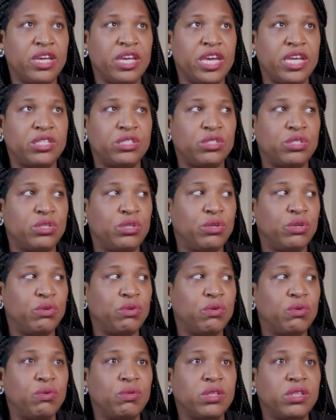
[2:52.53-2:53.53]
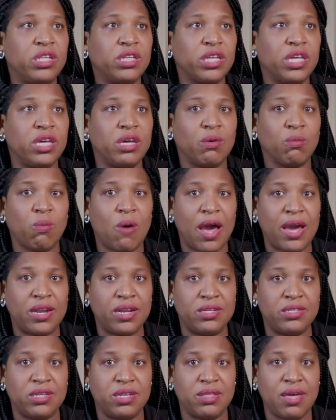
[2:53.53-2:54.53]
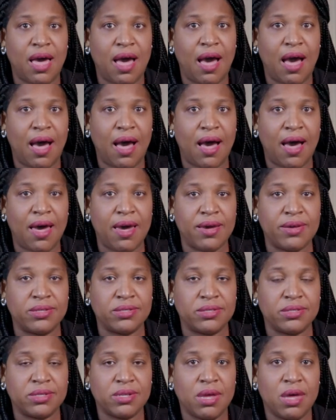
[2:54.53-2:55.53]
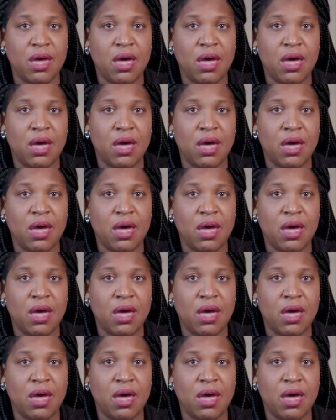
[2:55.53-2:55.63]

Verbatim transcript: it's you looking right into the eyes